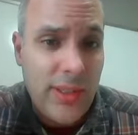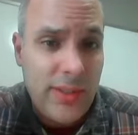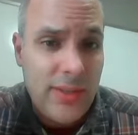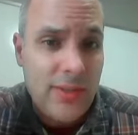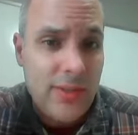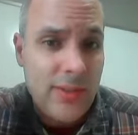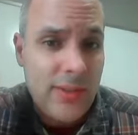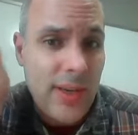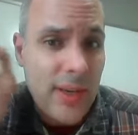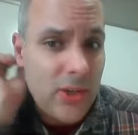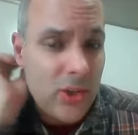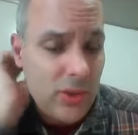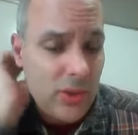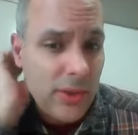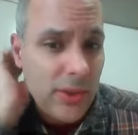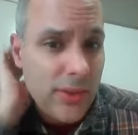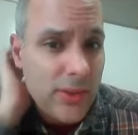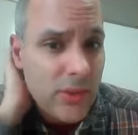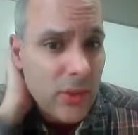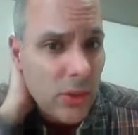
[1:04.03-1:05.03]
tenses,
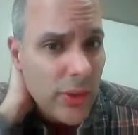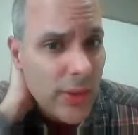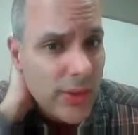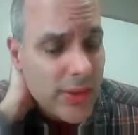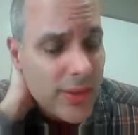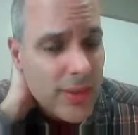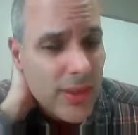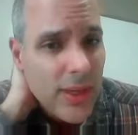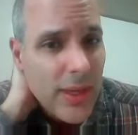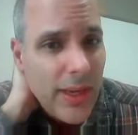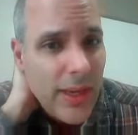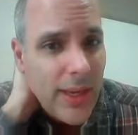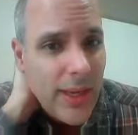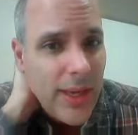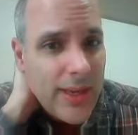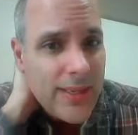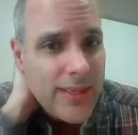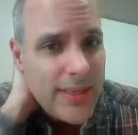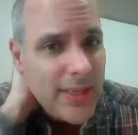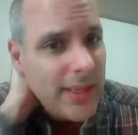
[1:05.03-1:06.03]
actually. So it's it
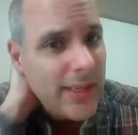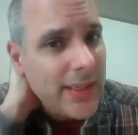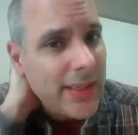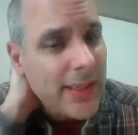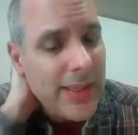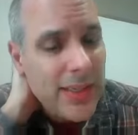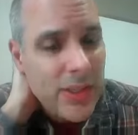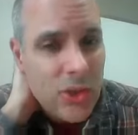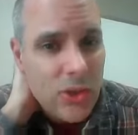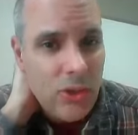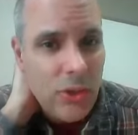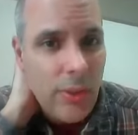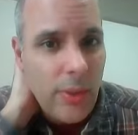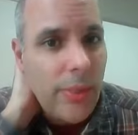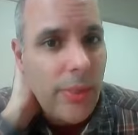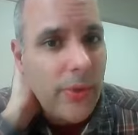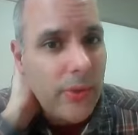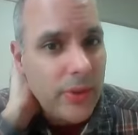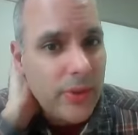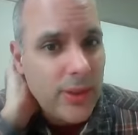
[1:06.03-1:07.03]
has second conditional
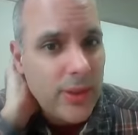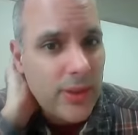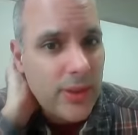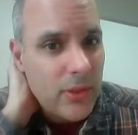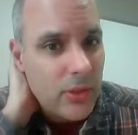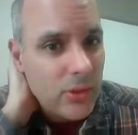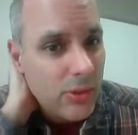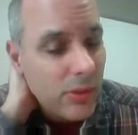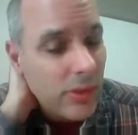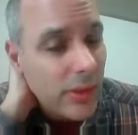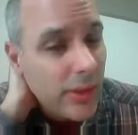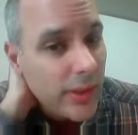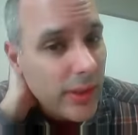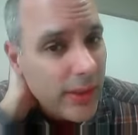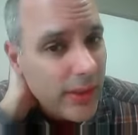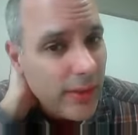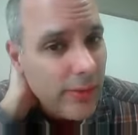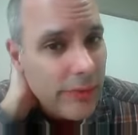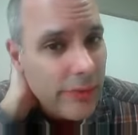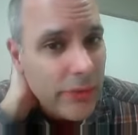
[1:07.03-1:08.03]
and third conditional and,
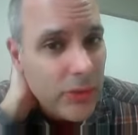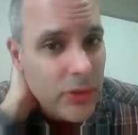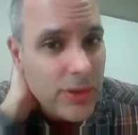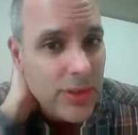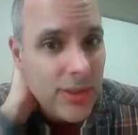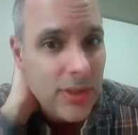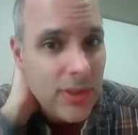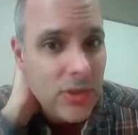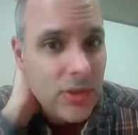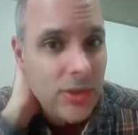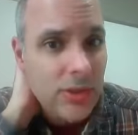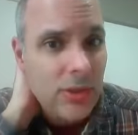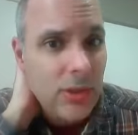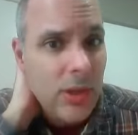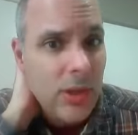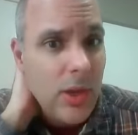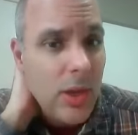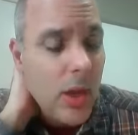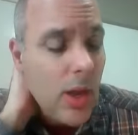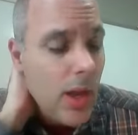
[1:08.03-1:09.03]
and first
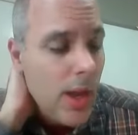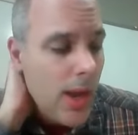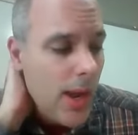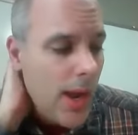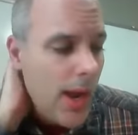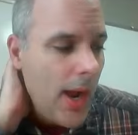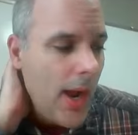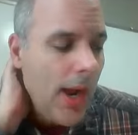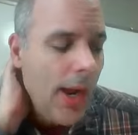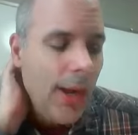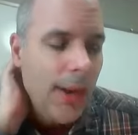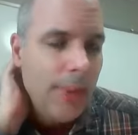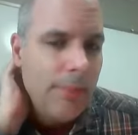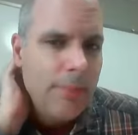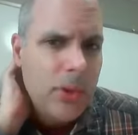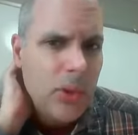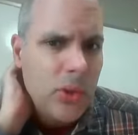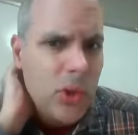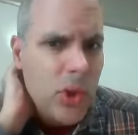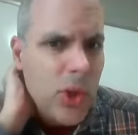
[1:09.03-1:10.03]
conditional.
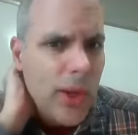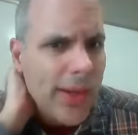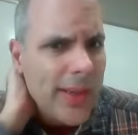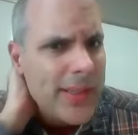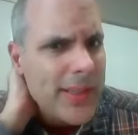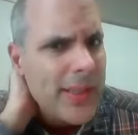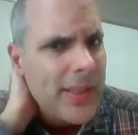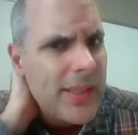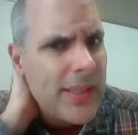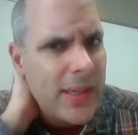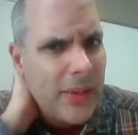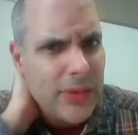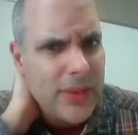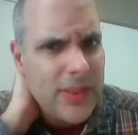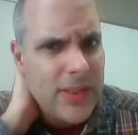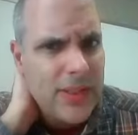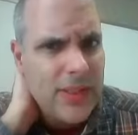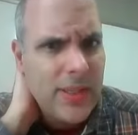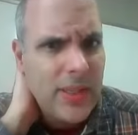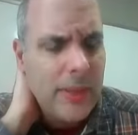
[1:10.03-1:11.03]
Um, so try to see the
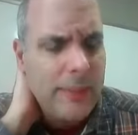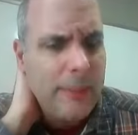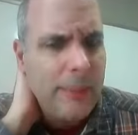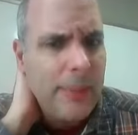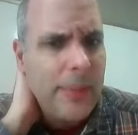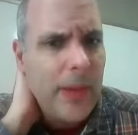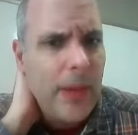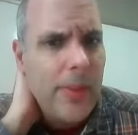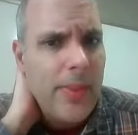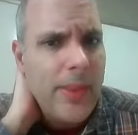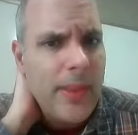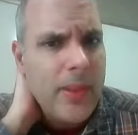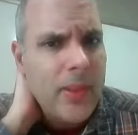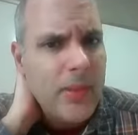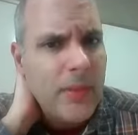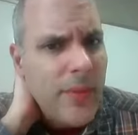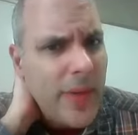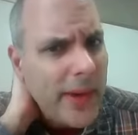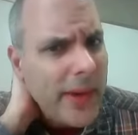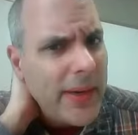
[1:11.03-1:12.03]
differences there. Uh, these
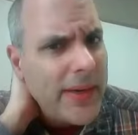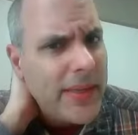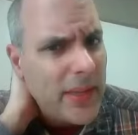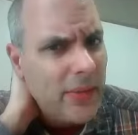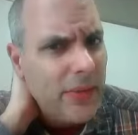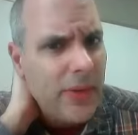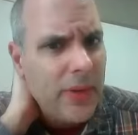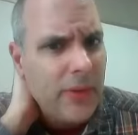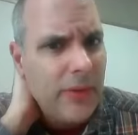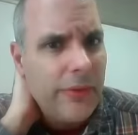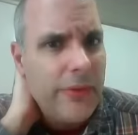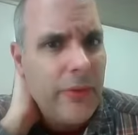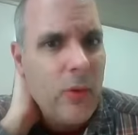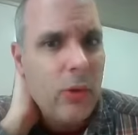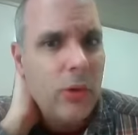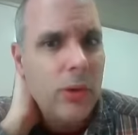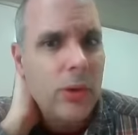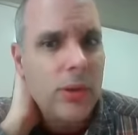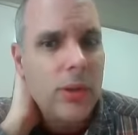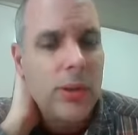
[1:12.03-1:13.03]
are very different
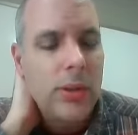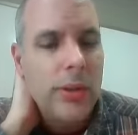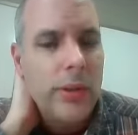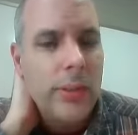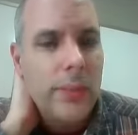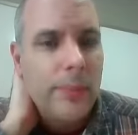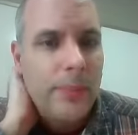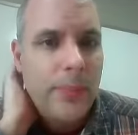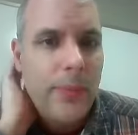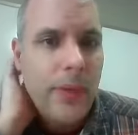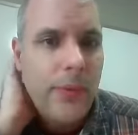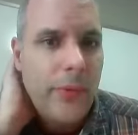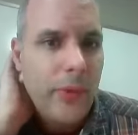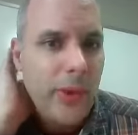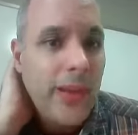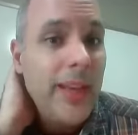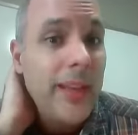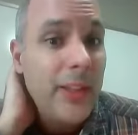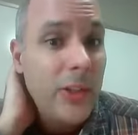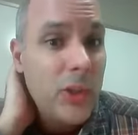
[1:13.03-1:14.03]
for
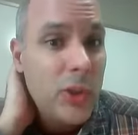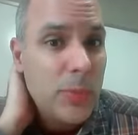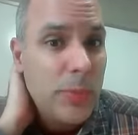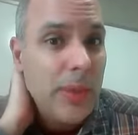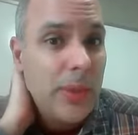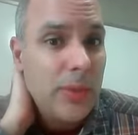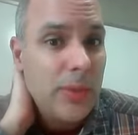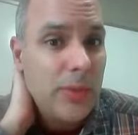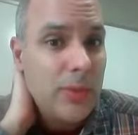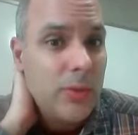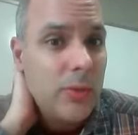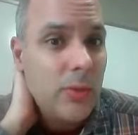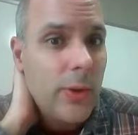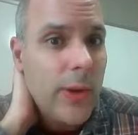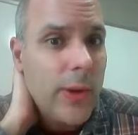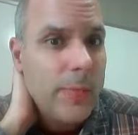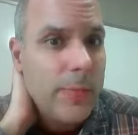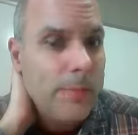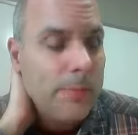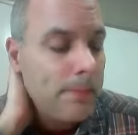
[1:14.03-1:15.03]
for English speakers,
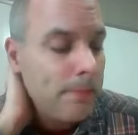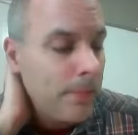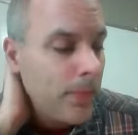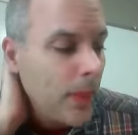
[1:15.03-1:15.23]
okay?